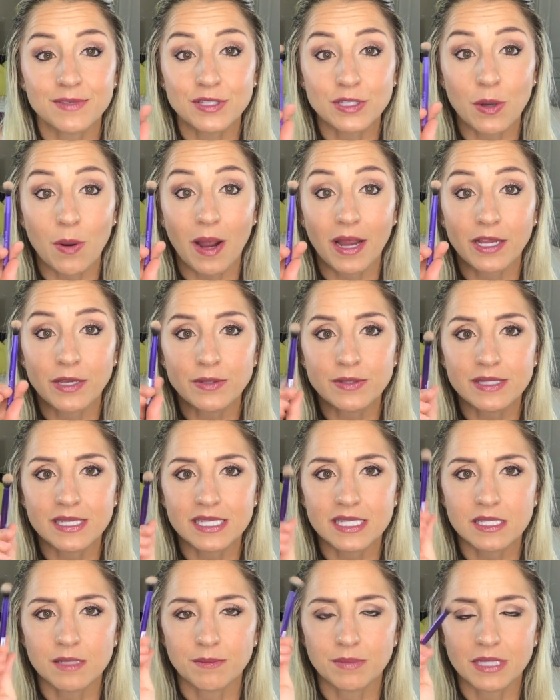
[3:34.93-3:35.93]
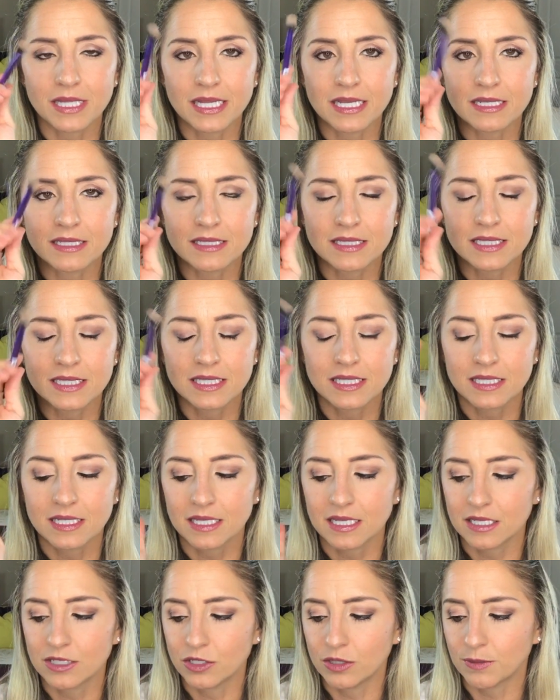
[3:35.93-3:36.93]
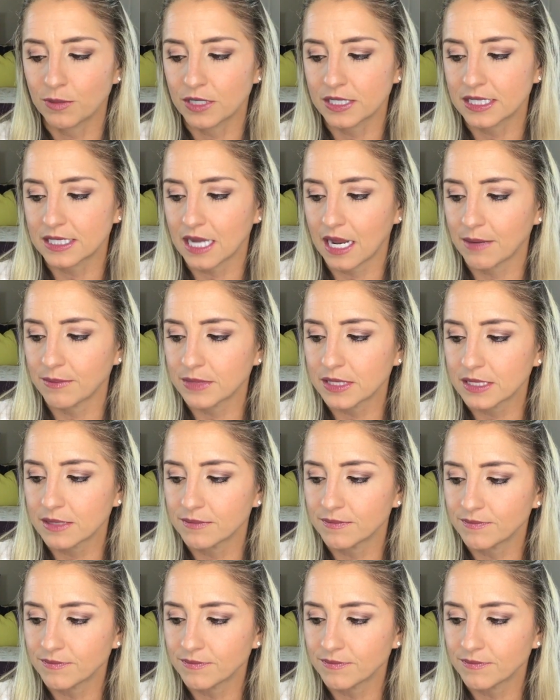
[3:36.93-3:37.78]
So I use this to blend numerous times.